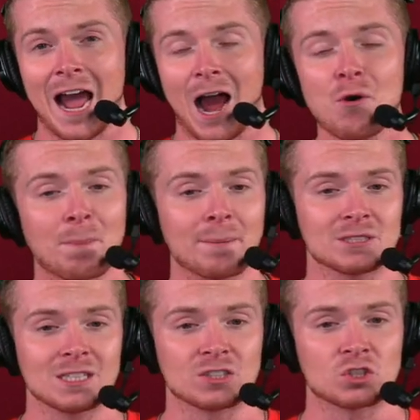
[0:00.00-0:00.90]
I would probably
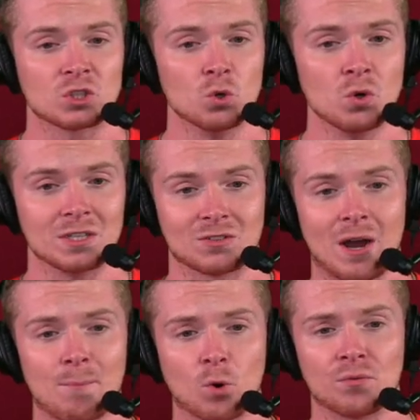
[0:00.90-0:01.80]
say Scoot is a
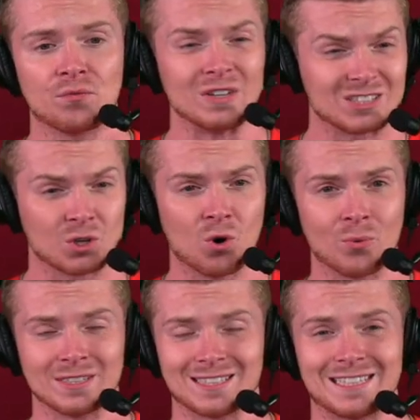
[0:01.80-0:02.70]
lot more physical
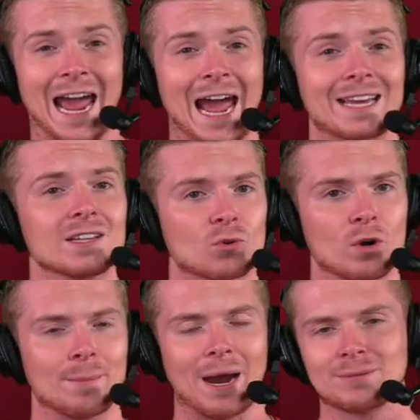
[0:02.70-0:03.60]
when he's attacking the
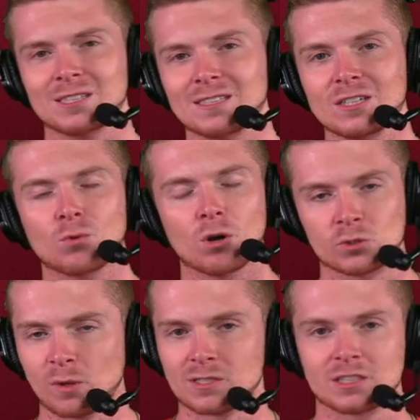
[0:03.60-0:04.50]
rim. Obviously, D. Rose
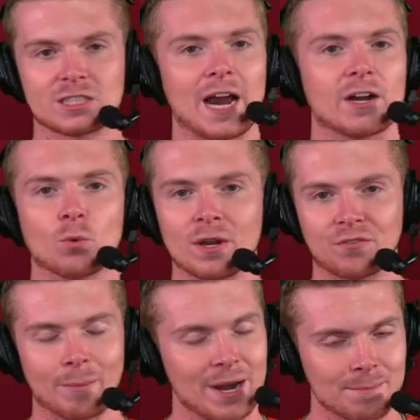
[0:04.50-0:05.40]
wasn't shying away
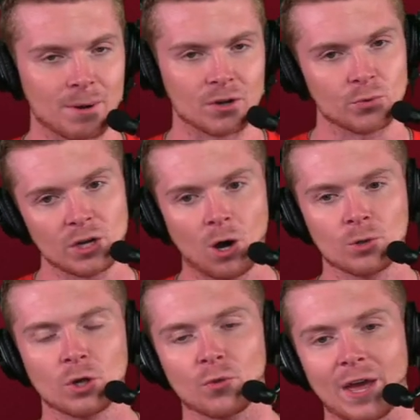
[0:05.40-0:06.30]
from anybody. We all
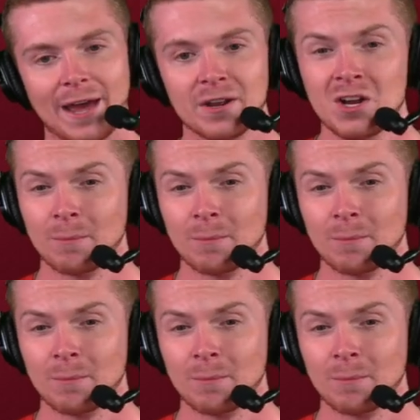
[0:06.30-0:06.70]
know that.